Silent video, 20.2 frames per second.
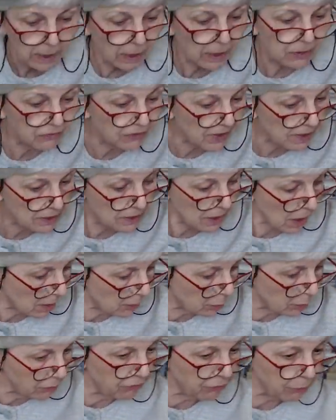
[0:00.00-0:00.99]
In fact,
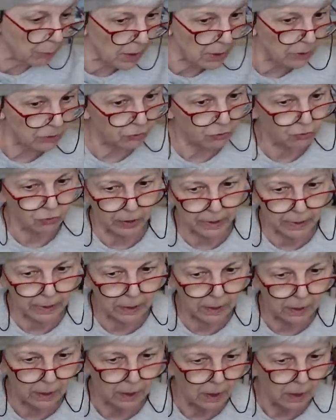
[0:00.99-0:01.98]
I was
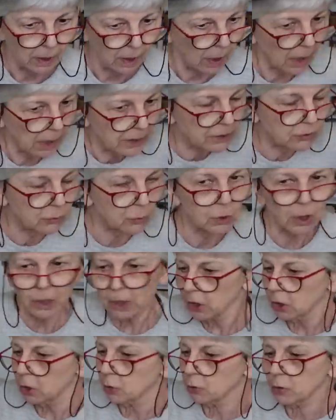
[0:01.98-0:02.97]
wondering, I thought
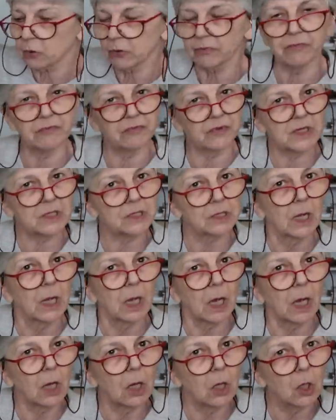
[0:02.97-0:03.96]
you could fit
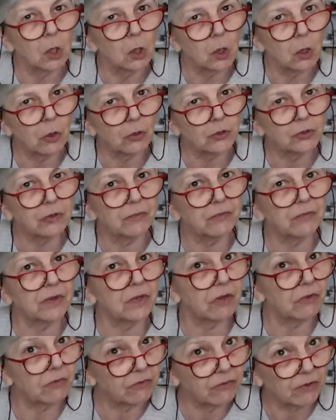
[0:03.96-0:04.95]
a lot of
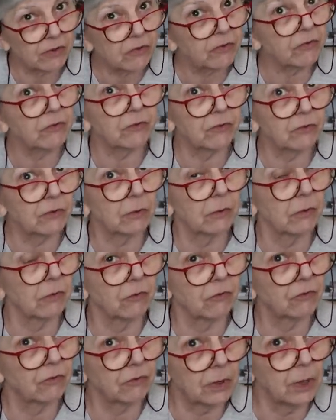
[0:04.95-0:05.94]

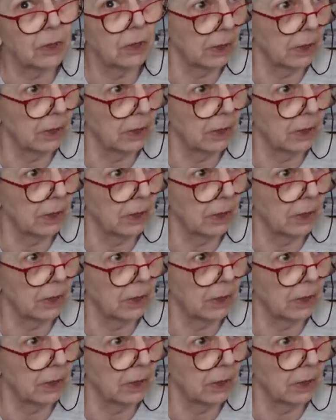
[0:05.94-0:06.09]
assistance in